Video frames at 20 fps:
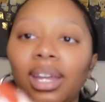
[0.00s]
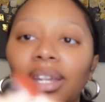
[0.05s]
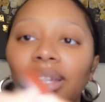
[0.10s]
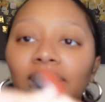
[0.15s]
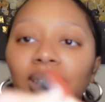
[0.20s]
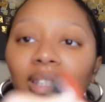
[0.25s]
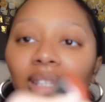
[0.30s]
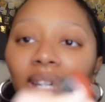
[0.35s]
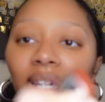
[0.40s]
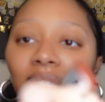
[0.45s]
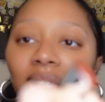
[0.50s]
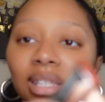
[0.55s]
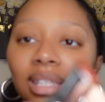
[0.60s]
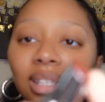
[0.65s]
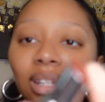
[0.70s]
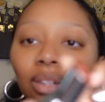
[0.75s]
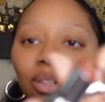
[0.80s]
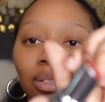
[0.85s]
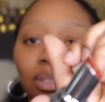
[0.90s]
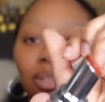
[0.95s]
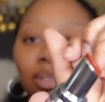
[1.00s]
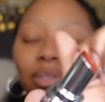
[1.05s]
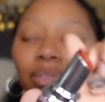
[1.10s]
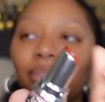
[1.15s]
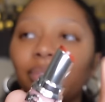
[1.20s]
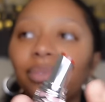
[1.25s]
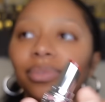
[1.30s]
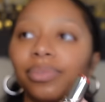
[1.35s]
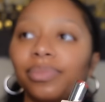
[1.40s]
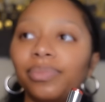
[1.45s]
It's a nice subtle.
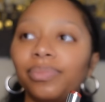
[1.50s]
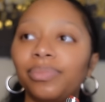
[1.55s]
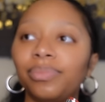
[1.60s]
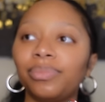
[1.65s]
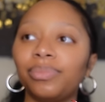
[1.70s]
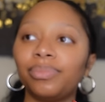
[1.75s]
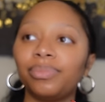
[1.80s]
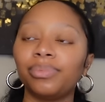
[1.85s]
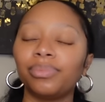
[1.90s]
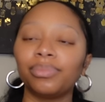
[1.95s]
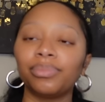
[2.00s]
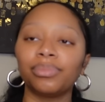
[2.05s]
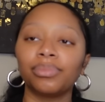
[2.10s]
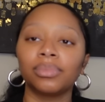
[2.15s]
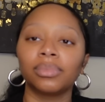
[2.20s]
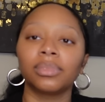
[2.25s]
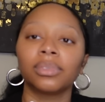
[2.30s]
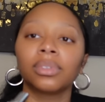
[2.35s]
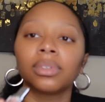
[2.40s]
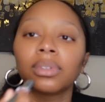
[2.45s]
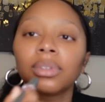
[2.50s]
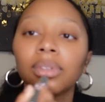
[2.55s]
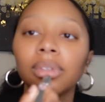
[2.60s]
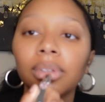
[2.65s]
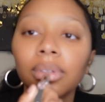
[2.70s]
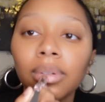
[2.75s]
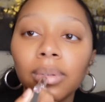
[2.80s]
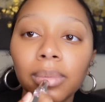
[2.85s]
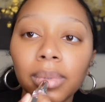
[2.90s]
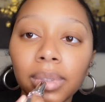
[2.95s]
But I don't see it.
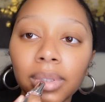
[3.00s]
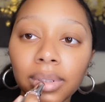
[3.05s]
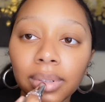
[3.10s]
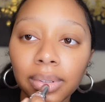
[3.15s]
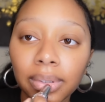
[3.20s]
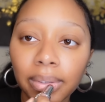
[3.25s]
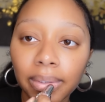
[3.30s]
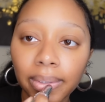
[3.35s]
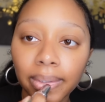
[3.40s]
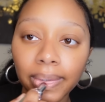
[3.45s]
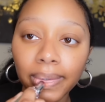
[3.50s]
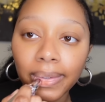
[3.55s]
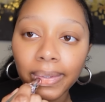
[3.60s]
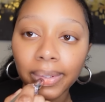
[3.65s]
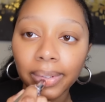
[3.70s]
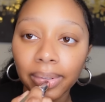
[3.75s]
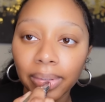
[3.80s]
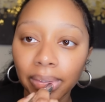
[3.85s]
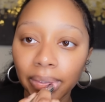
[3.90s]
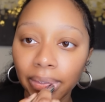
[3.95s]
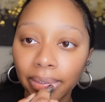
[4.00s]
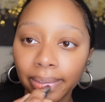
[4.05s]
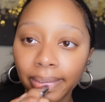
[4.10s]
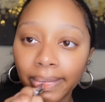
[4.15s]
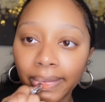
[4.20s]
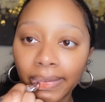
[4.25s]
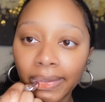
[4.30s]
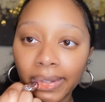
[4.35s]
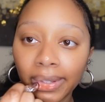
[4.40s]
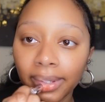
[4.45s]
I only see it at the
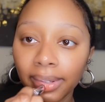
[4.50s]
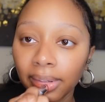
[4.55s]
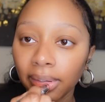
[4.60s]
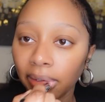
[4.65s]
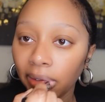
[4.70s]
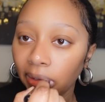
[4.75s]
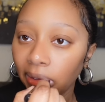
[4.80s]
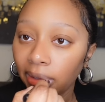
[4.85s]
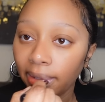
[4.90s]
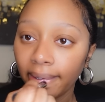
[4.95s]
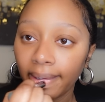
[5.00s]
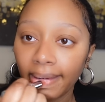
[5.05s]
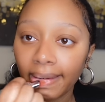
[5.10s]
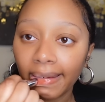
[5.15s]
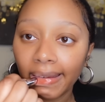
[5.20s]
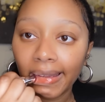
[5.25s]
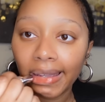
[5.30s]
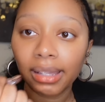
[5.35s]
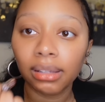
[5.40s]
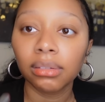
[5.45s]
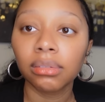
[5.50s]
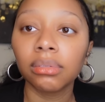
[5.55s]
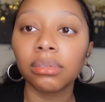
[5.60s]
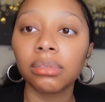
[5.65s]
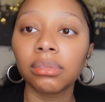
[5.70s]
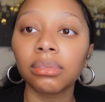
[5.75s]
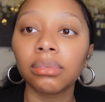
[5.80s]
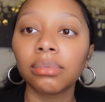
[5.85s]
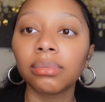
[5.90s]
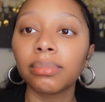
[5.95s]
bottom. Can I
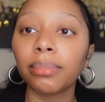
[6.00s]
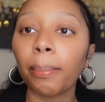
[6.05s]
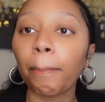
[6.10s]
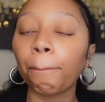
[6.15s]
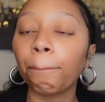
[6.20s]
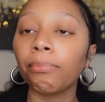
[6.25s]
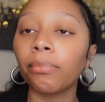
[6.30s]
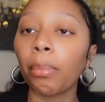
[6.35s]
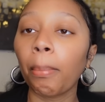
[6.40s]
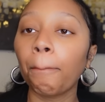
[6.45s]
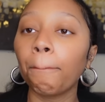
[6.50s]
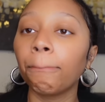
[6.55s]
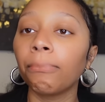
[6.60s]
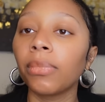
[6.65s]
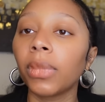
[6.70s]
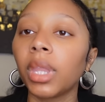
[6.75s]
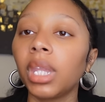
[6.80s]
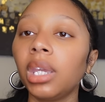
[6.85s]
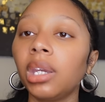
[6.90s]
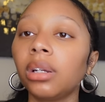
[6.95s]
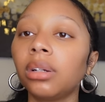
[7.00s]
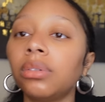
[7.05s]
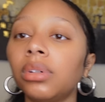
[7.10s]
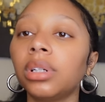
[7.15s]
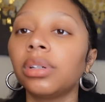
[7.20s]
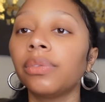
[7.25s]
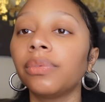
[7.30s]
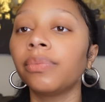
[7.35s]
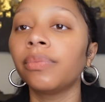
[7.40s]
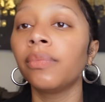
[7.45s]
show the YouTubers? Yeah, come
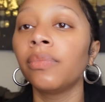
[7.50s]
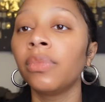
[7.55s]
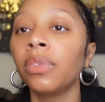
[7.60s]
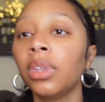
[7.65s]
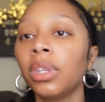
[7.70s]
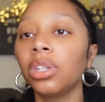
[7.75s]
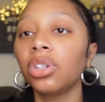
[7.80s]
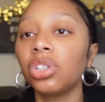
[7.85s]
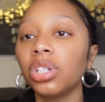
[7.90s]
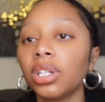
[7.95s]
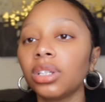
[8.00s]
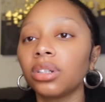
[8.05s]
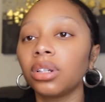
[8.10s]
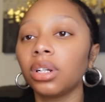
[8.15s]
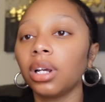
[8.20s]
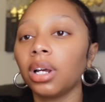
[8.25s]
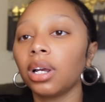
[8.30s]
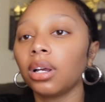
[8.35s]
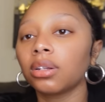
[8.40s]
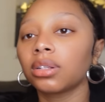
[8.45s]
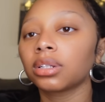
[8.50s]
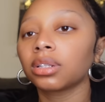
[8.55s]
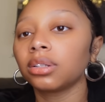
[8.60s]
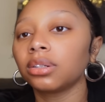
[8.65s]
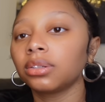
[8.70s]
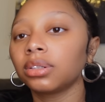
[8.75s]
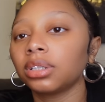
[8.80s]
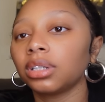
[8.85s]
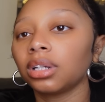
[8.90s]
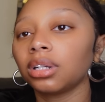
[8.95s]
on. She has on her house
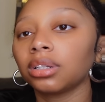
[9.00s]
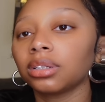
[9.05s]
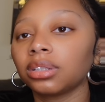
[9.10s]
clothes, y'all.